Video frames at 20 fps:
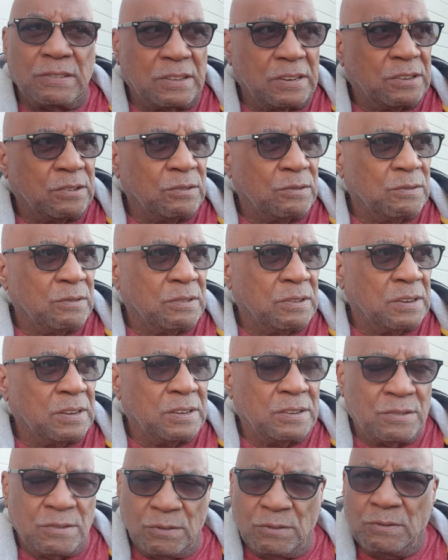They
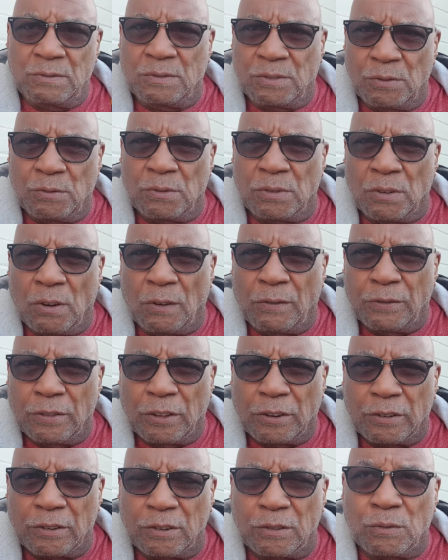do an awful
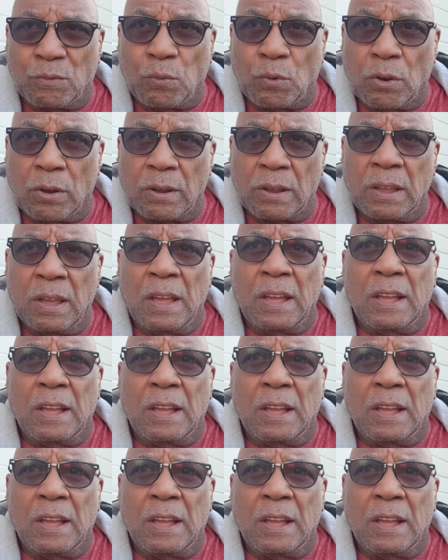lot of good work.